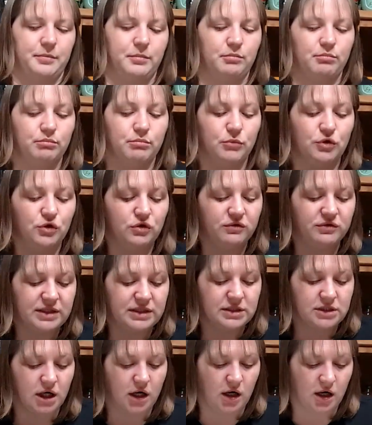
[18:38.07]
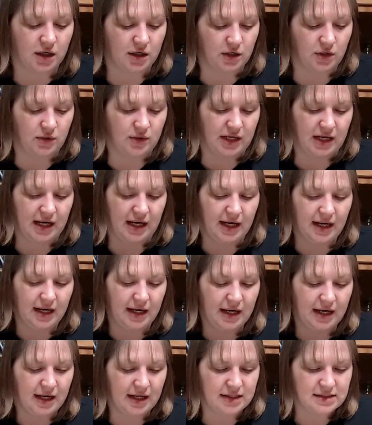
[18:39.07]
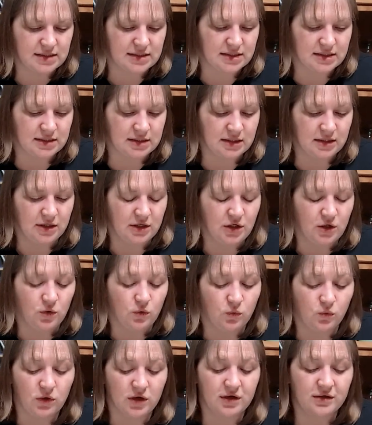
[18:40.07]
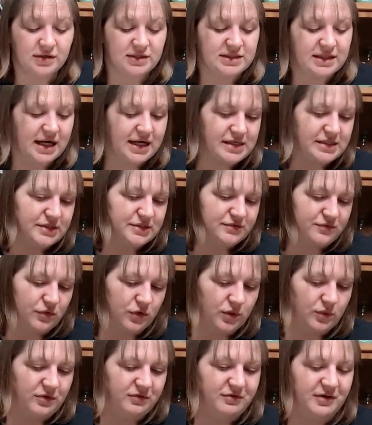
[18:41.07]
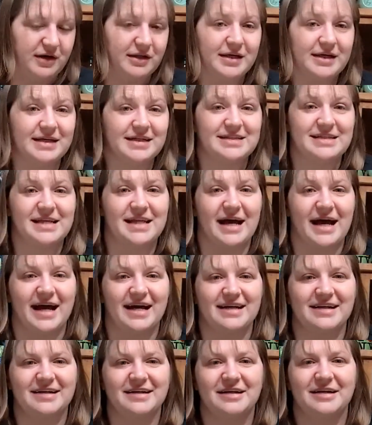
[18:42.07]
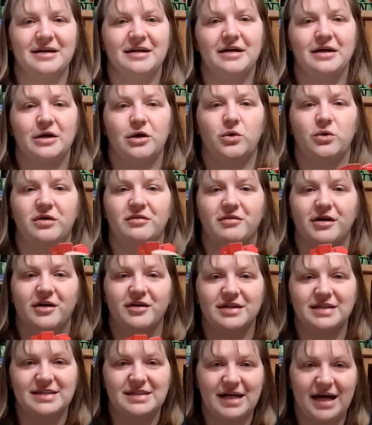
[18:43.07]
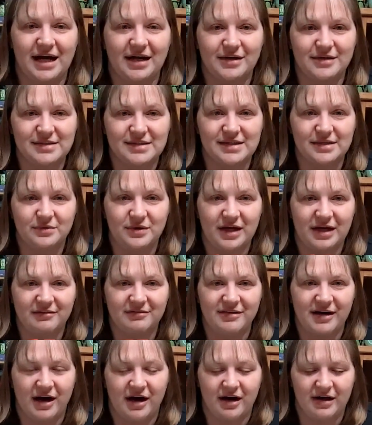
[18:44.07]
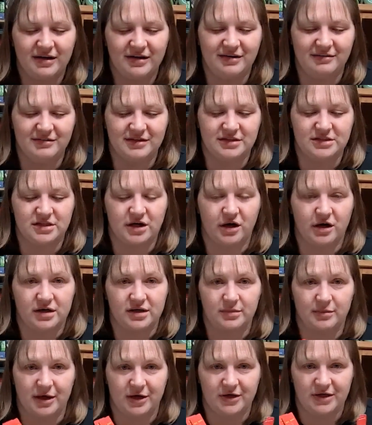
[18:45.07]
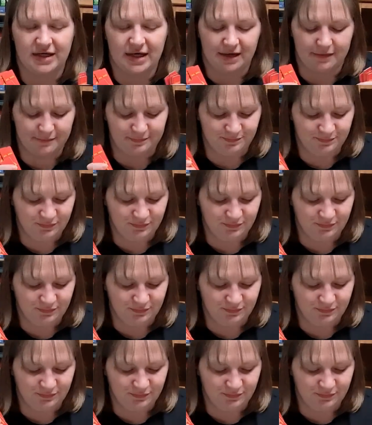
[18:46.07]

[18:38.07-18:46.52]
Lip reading: Moving Tacocat. What are the tiles for? We finally get to that. We have all these tiles that we have not even talked about yet.